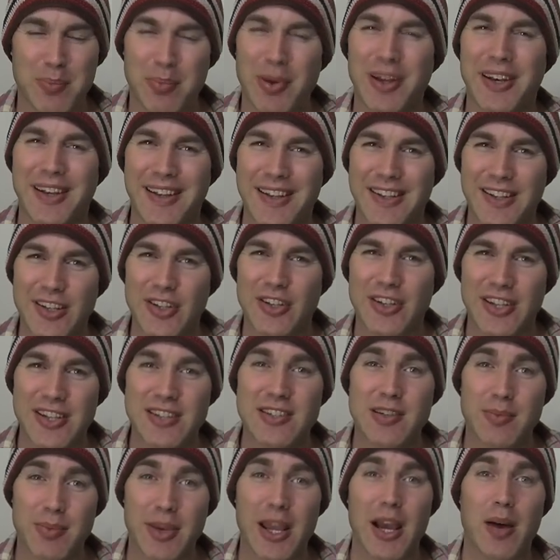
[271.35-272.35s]
But it, uh, you
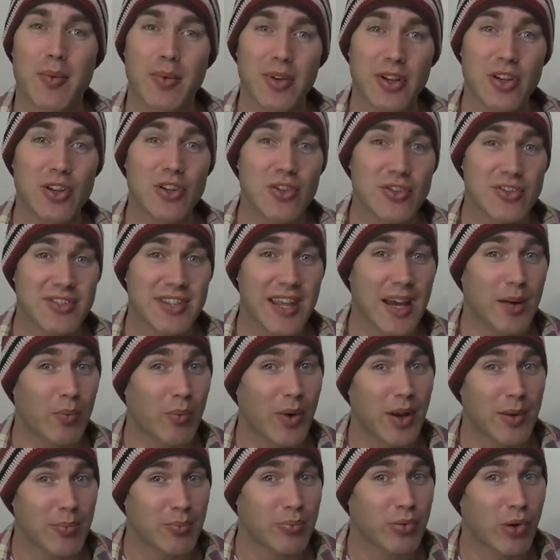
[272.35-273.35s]
need to be able to use that
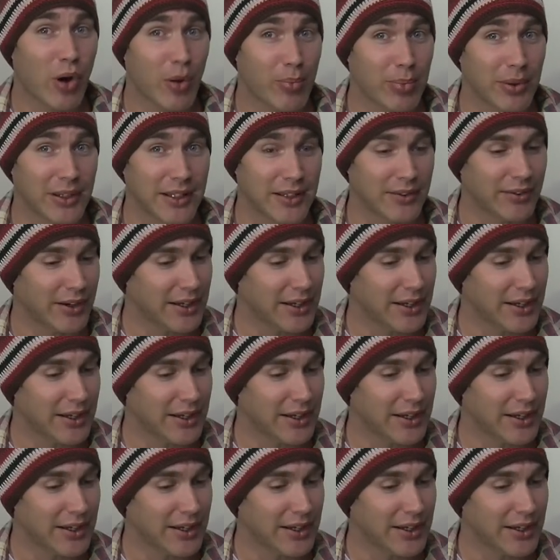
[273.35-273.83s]
one properly,